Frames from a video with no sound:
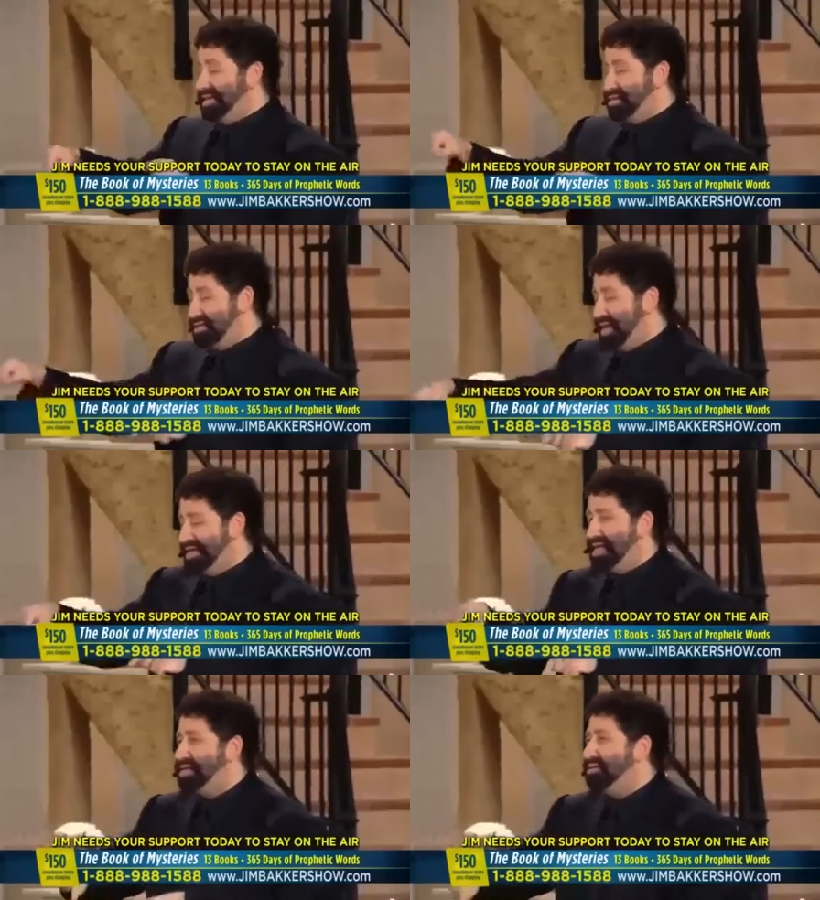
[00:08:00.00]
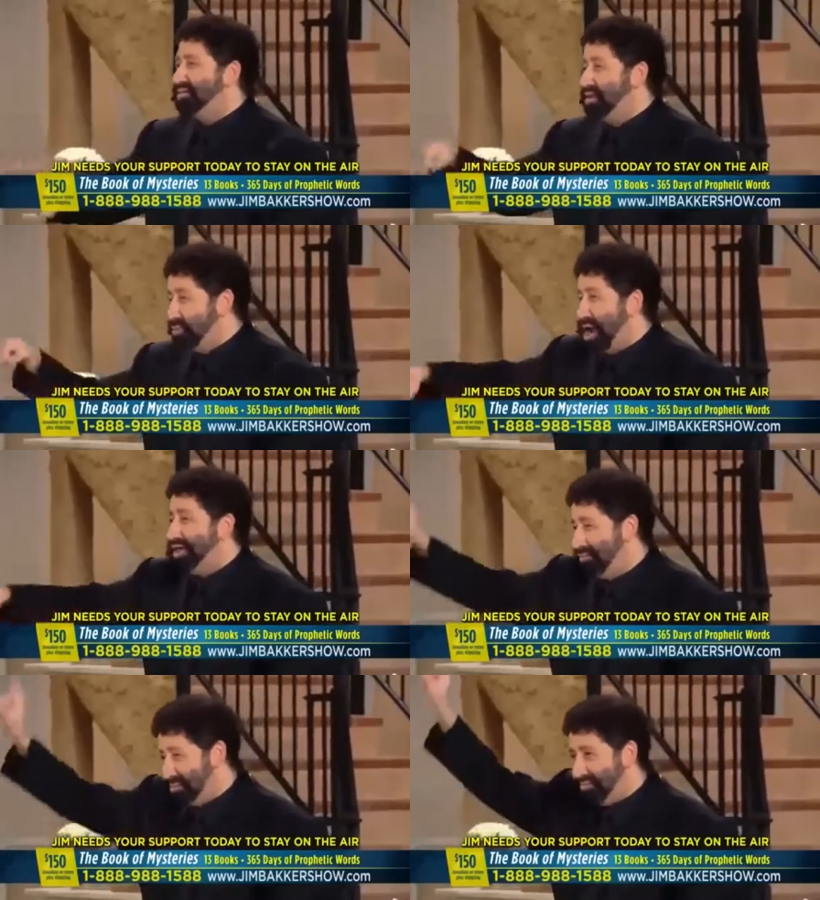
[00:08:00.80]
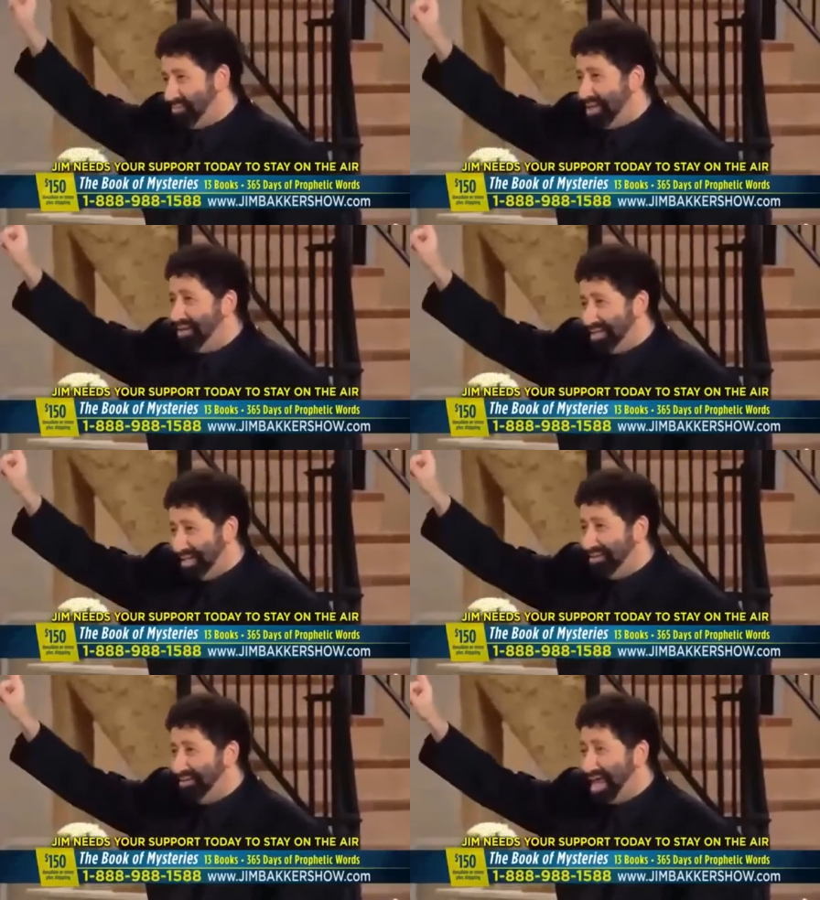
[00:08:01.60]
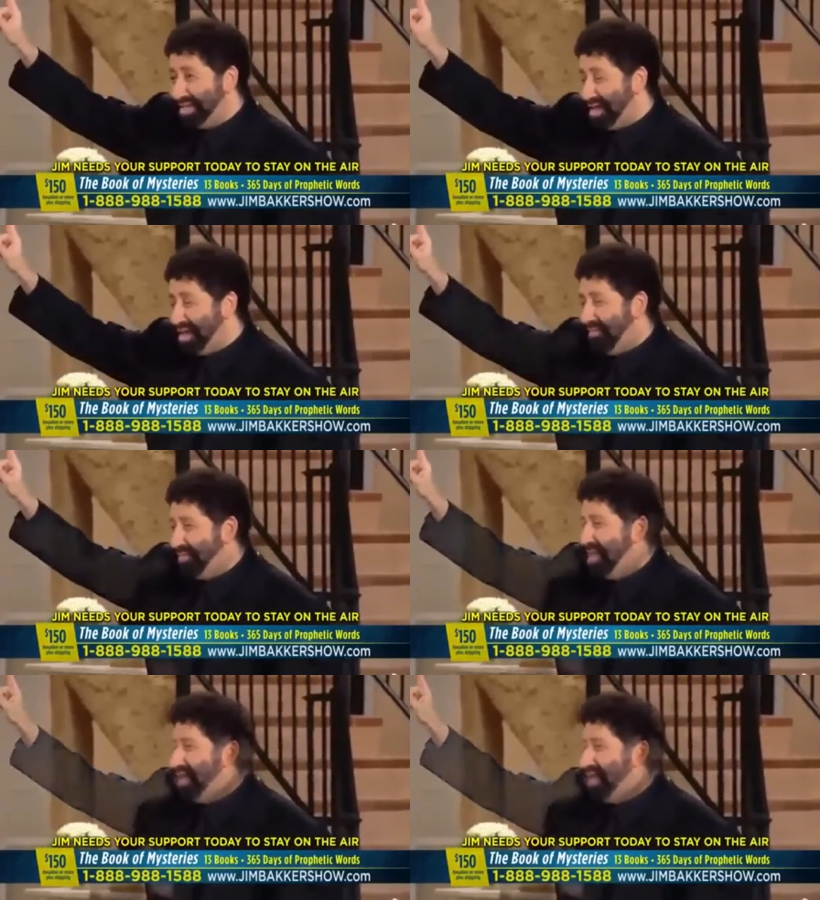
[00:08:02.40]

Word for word: they sent it to me while I was upstairs here last time.